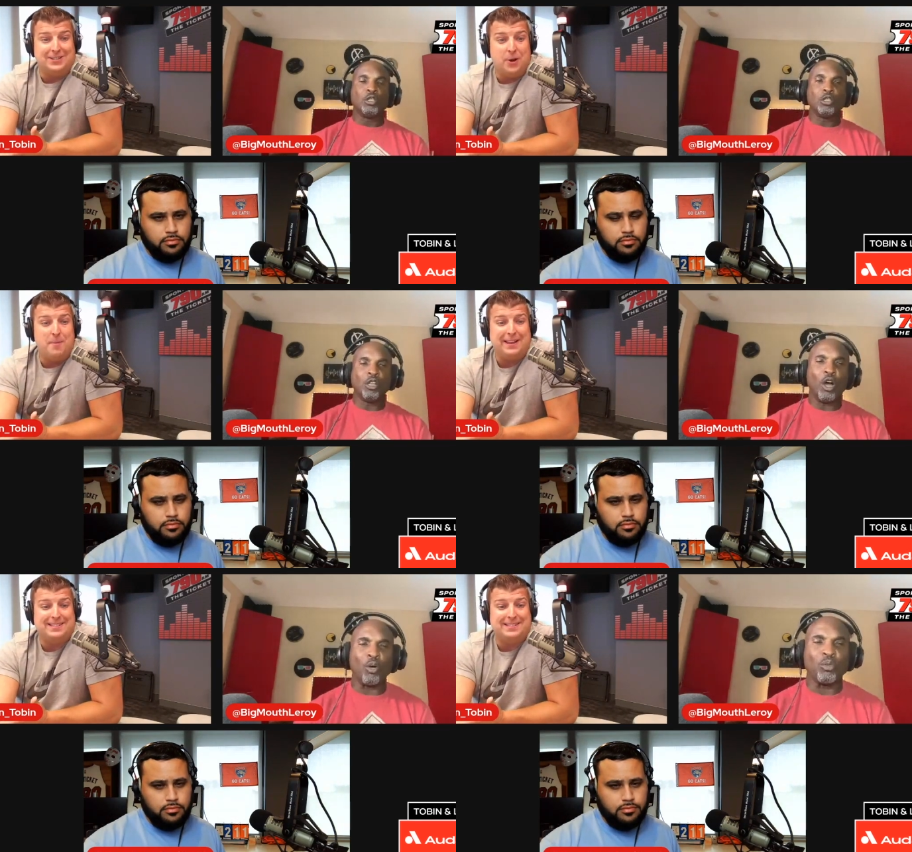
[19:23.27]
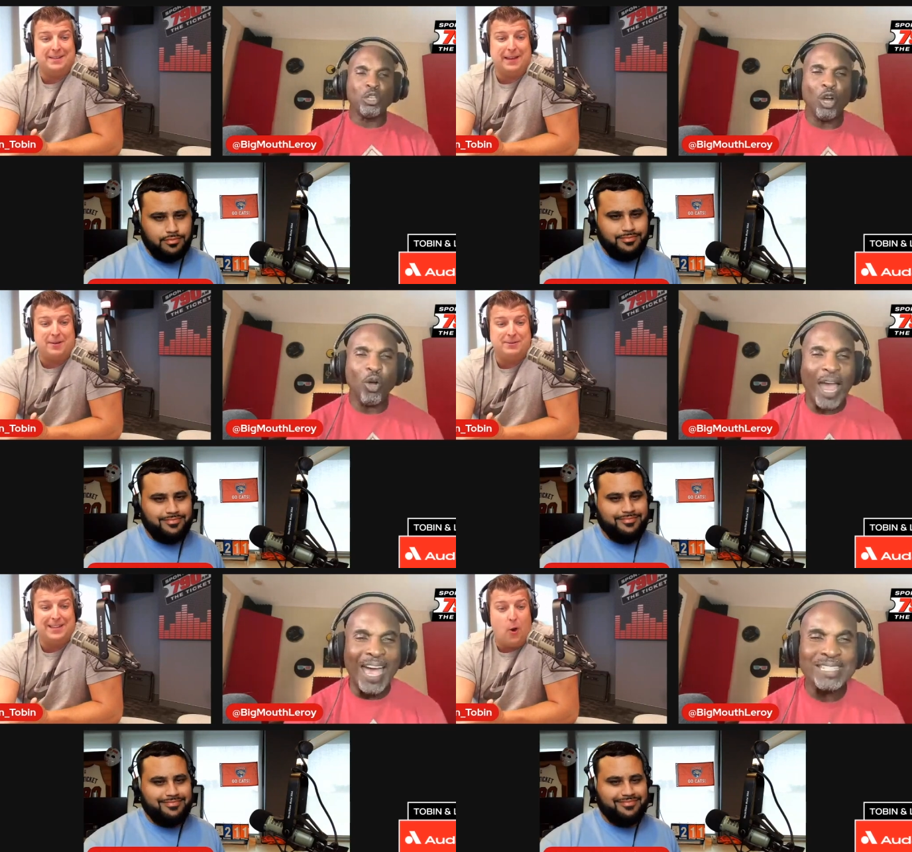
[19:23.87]
Speaker 1: Don't no, make it seem like I
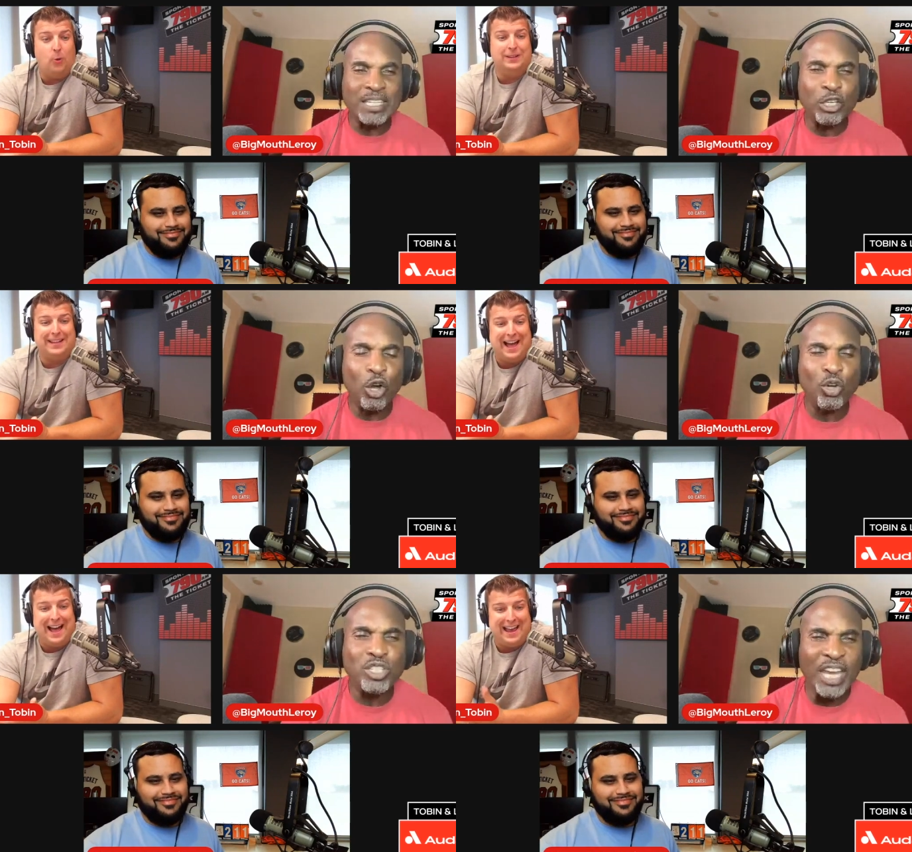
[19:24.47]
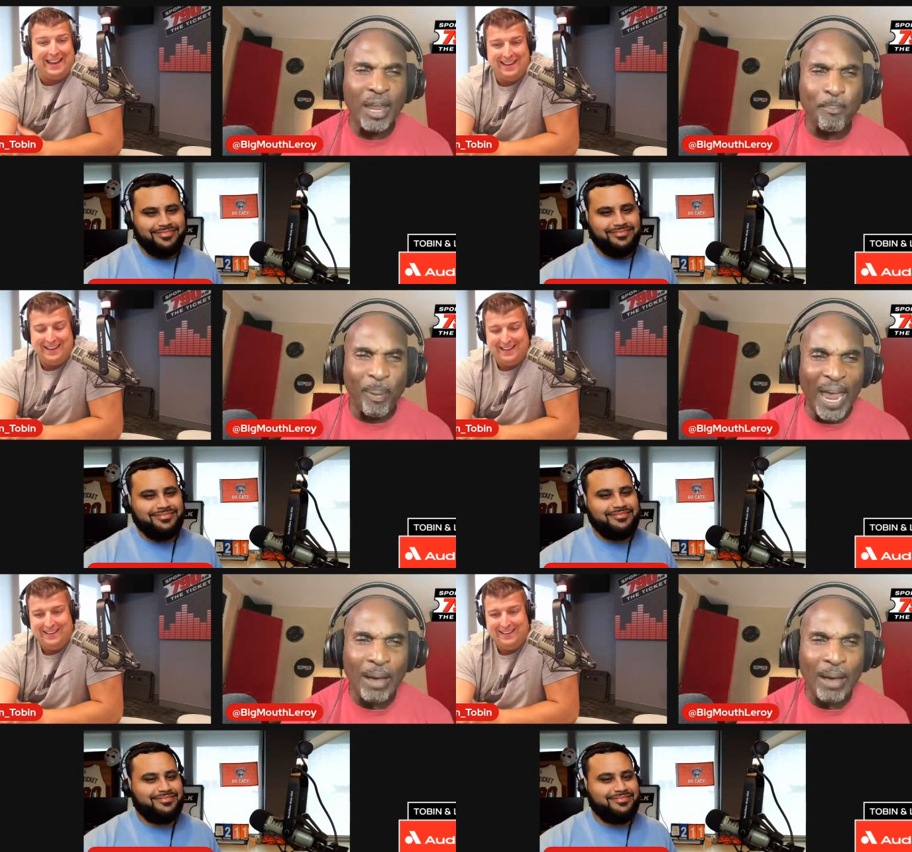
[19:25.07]
was asked, the only You guy. said Bam